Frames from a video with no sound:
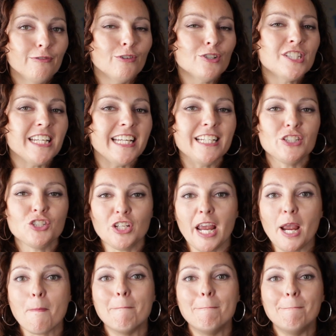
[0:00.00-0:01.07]
for
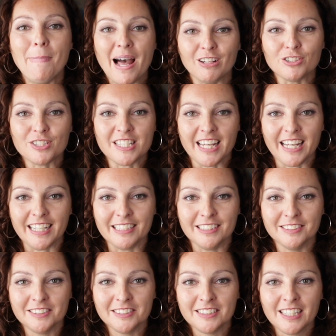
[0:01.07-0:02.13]
teaching belting.
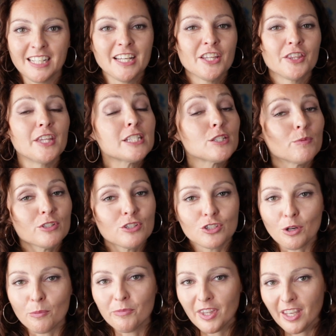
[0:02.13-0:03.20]
This was
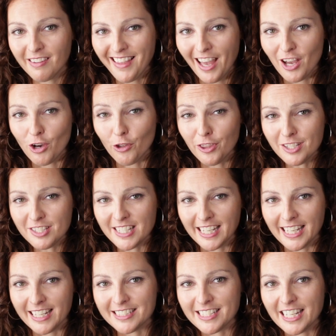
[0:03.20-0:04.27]
something that other
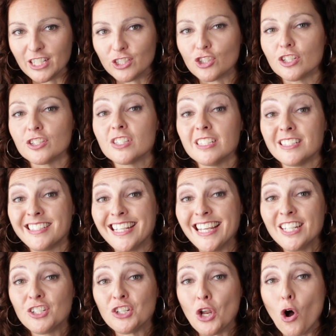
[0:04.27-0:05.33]
singing teachers
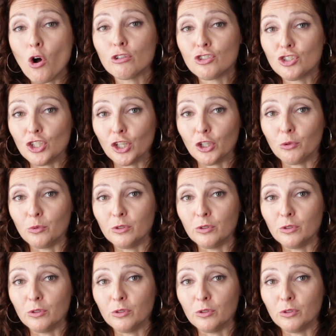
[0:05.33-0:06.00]
did not do.